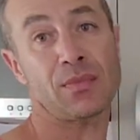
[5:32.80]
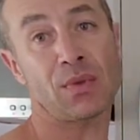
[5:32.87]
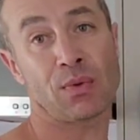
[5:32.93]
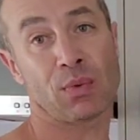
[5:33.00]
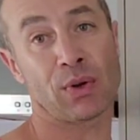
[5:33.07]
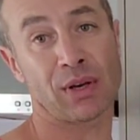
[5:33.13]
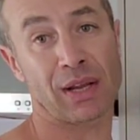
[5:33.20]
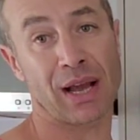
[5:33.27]

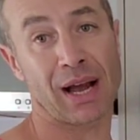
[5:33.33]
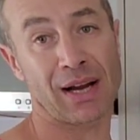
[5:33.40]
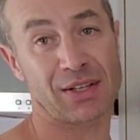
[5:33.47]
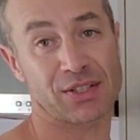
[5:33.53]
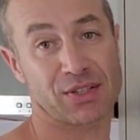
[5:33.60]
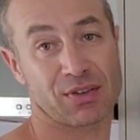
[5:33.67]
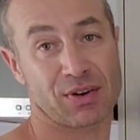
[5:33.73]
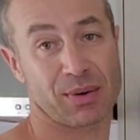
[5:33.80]
When the
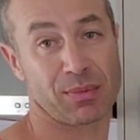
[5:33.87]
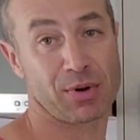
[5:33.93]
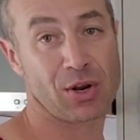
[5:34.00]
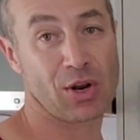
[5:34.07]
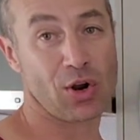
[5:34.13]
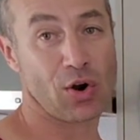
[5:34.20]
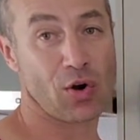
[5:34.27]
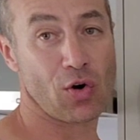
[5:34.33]
ice cream
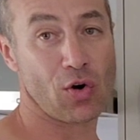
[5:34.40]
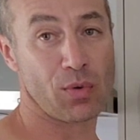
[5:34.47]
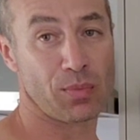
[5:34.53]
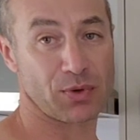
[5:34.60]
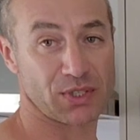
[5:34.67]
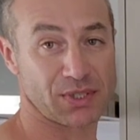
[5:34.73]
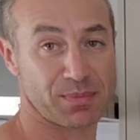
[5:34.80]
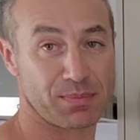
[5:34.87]

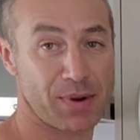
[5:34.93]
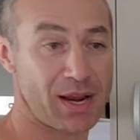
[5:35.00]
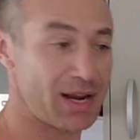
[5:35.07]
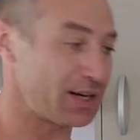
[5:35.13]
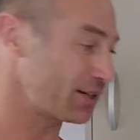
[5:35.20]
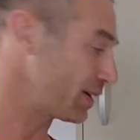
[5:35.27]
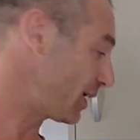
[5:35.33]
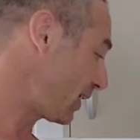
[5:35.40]
almost
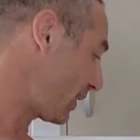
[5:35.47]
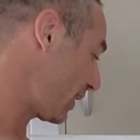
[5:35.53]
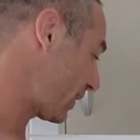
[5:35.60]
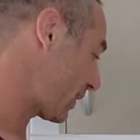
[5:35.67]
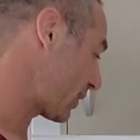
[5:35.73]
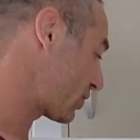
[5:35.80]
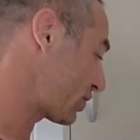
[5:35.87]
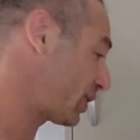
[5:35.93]
made,
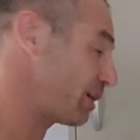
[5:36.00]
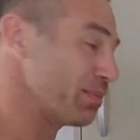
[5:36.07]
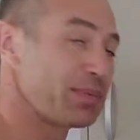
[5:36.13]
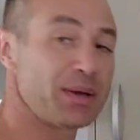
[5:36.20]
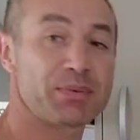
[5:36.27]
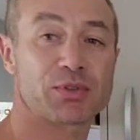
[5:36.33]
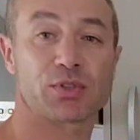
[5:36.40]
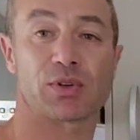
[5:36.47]
it actually
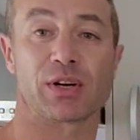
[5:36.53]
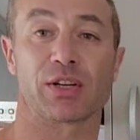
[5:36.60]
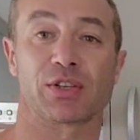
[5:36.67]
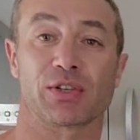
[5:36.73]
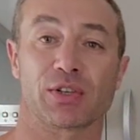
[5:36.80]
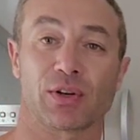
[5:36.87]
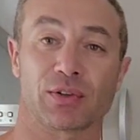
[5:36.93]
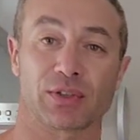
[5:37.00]
beeps to let
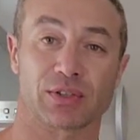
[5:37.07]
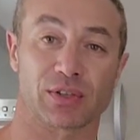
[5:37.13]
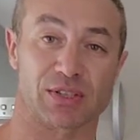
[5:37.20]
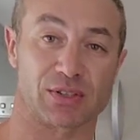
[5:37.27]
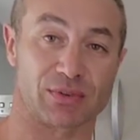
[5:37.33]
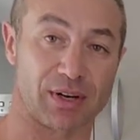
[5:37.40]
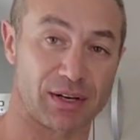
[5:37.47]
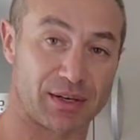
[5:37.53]
you know that
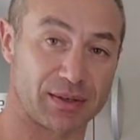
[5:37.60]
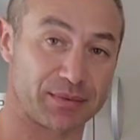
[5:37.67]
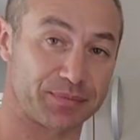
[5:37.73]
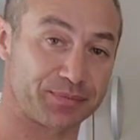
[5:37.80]
it's ready.